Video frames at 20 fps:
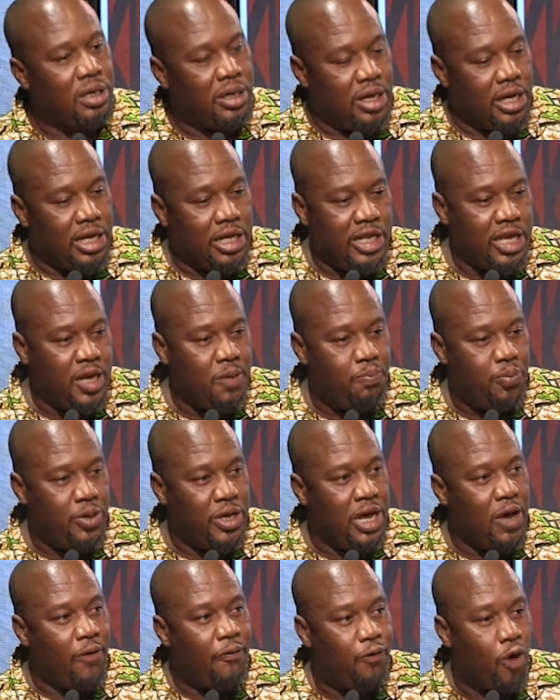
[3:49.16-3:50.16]

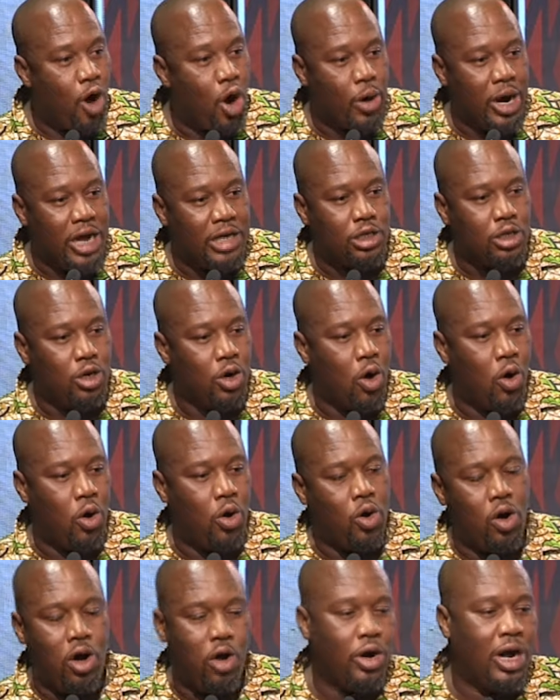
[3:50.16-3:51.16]
EPA forest law,
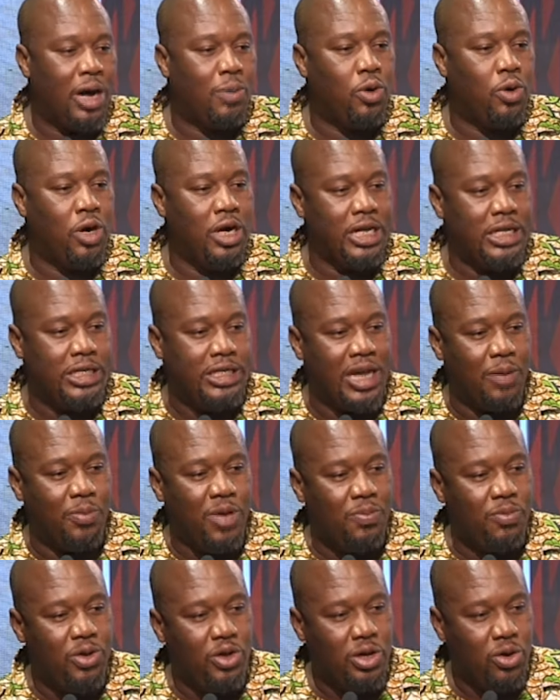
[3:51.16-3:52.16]
Honorable is here,
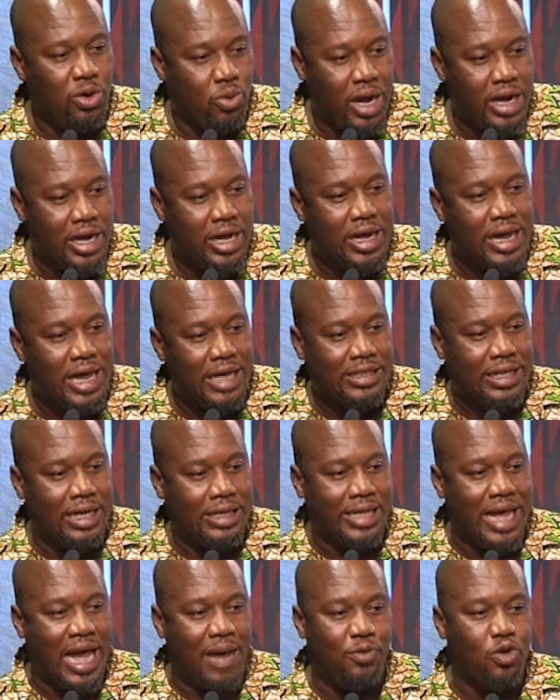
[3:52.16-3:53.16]
maybe when he gets the
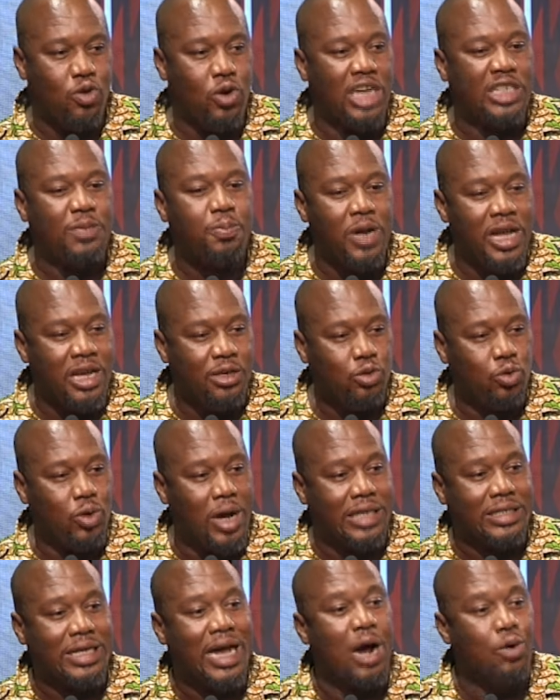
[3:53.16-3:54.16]
time, he will explain to
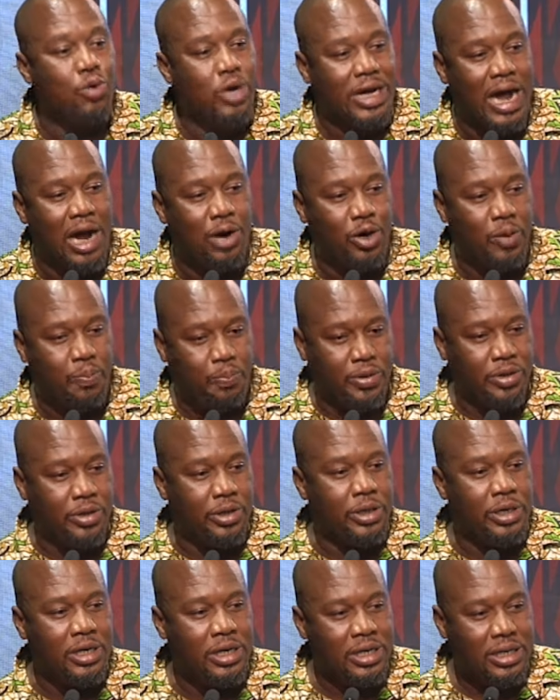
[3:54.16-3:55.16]
us how we can
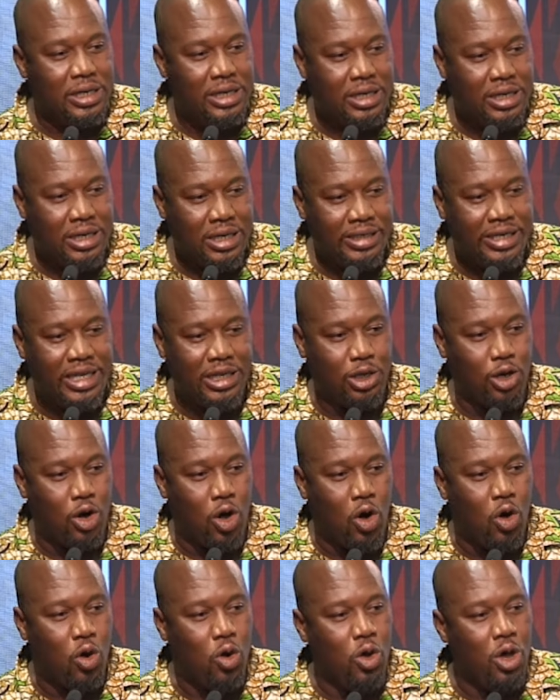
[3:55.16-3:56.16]
repeal this
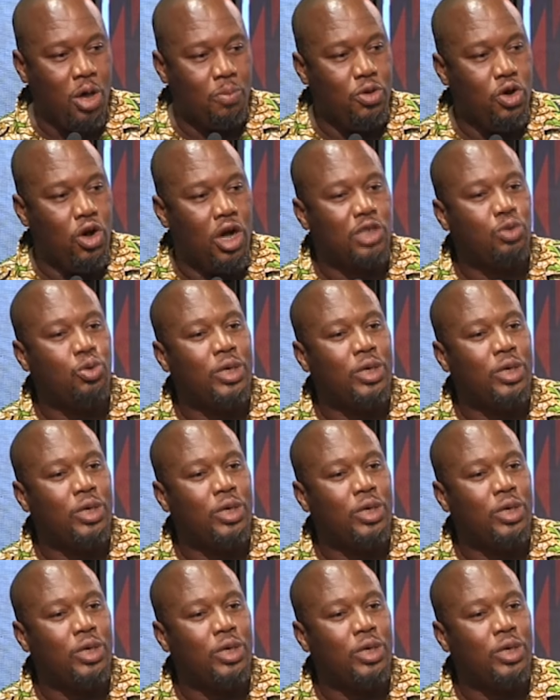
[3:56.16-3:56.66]
law, because we